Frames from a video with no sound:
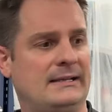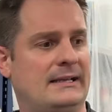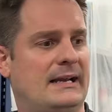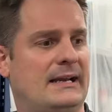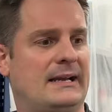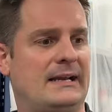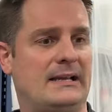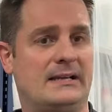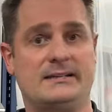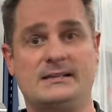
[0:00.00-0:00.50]

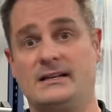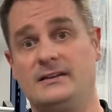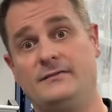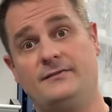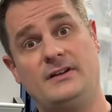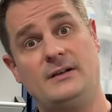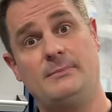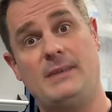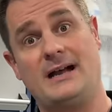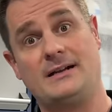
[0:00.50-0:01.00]
And I like to give
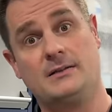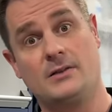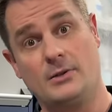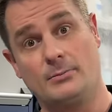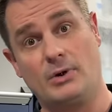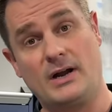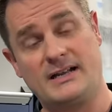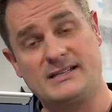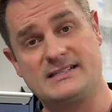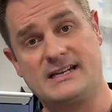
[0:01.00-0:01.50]
feedback to the
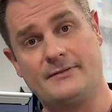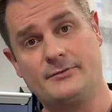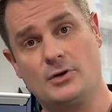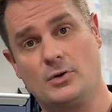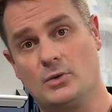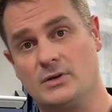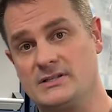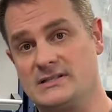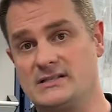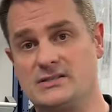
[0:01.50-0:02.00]
brands
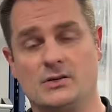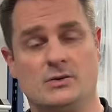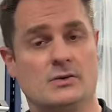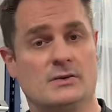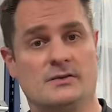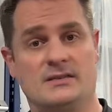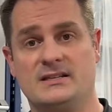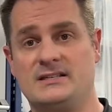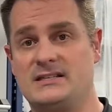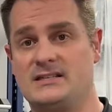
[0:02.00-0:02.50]
afterwards. So
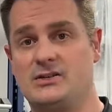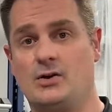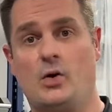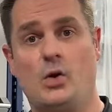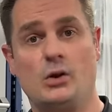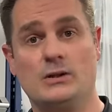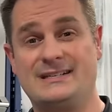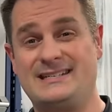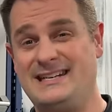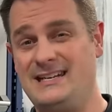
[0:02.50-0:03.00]
if this is a
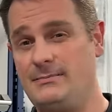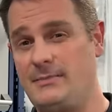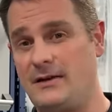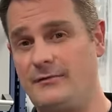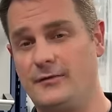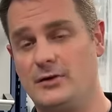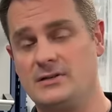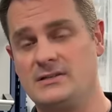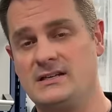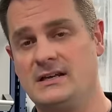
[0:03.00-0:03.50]
whole team
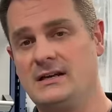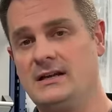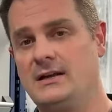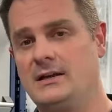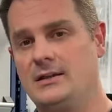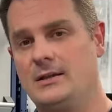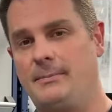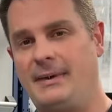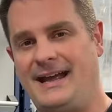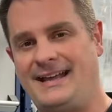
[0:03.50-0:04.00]
effort.
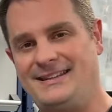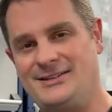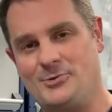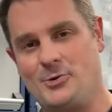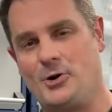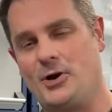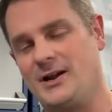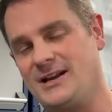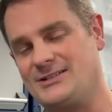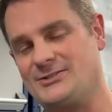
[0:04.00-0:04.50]
The Pan, the
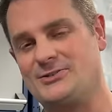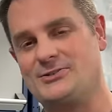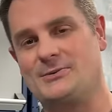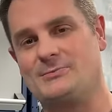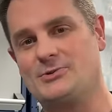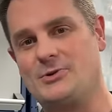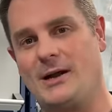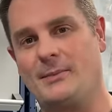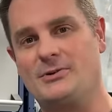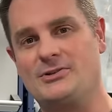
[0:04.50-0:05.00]
organizer,
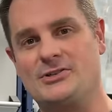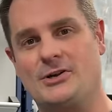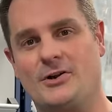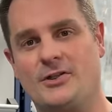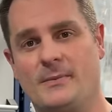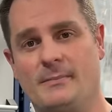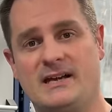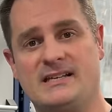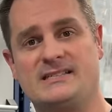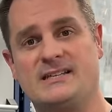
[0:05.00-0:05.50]
subscribers are
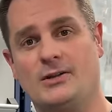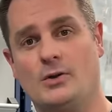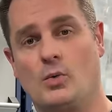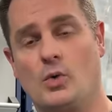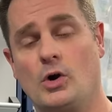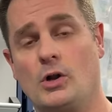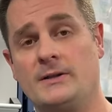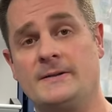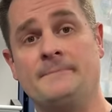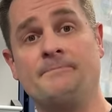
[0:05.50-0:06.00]
the best in the
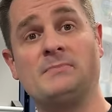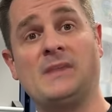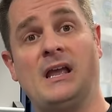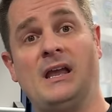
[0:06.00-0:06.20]
world.